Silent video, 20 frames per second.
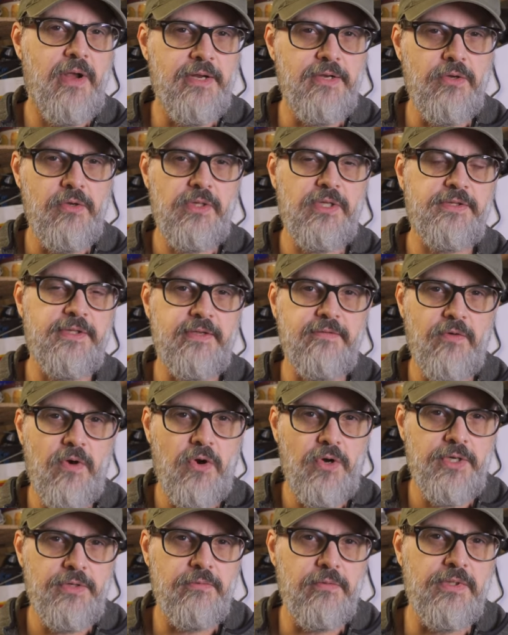I know that they've
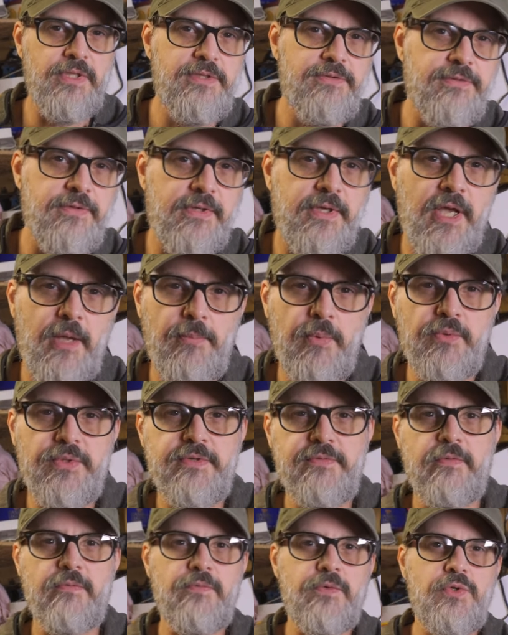already released a couple
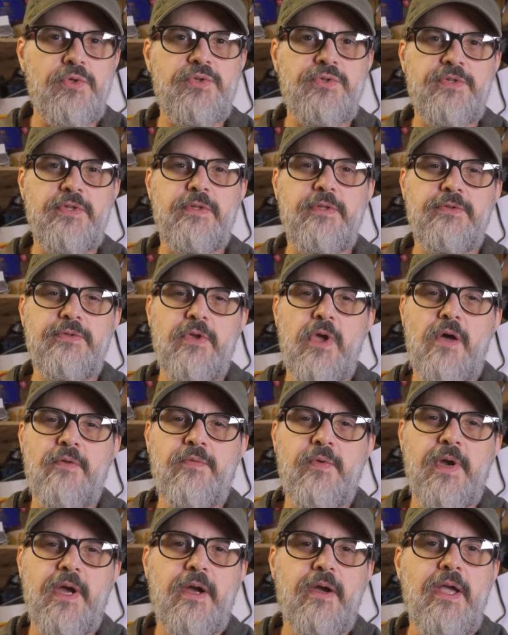different versions of the
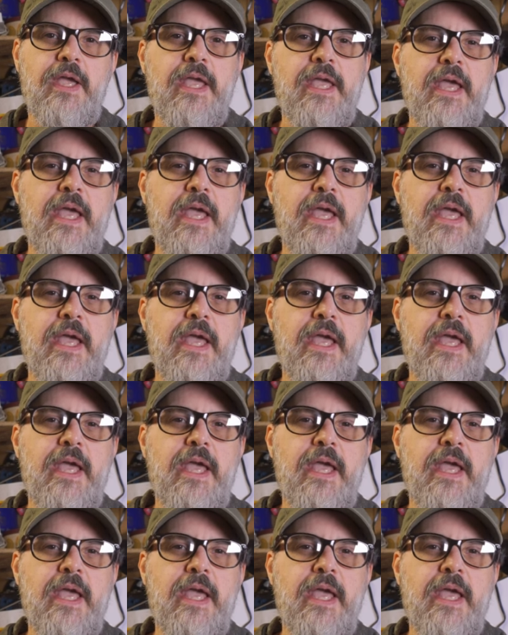software,